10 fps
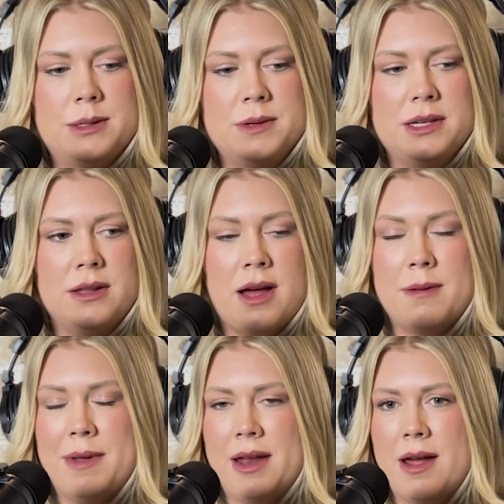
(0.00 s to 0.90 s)
was a lot of
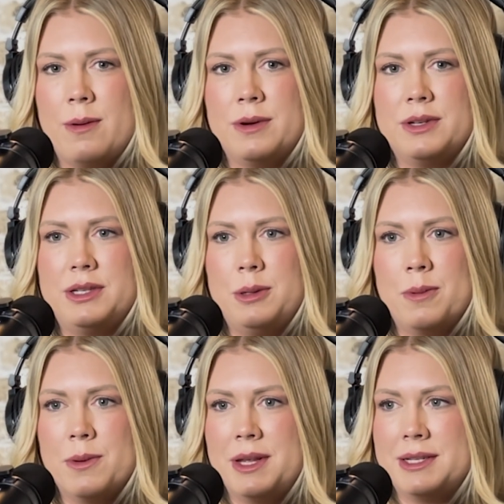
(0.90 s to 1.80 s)
man hours to
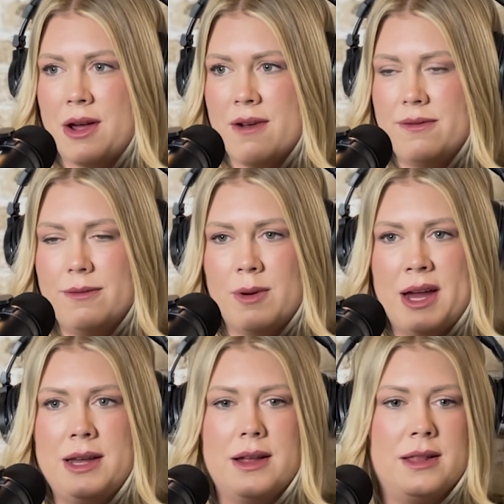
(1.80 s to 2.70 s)
pull this off,
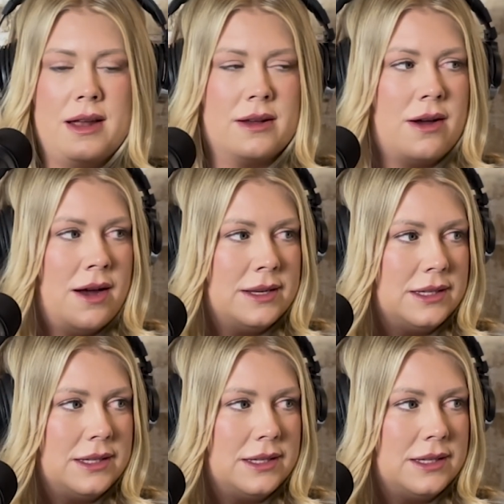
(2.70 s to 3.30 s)
right? A lot of cost